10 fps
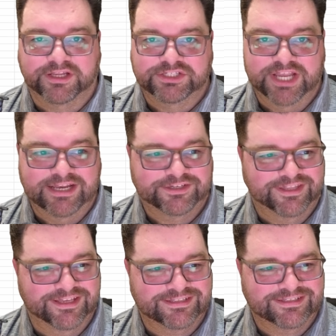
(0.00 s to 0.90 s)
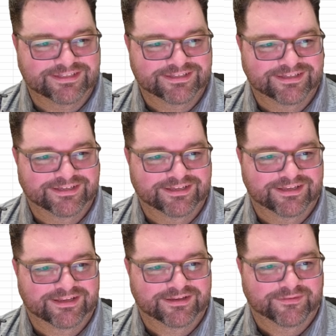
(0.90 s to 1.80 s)
can change this
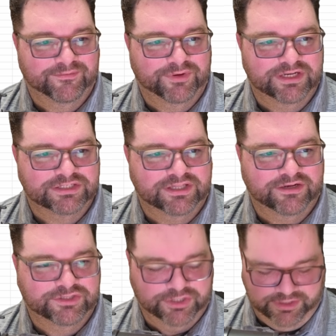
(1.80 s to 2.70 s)
British literature.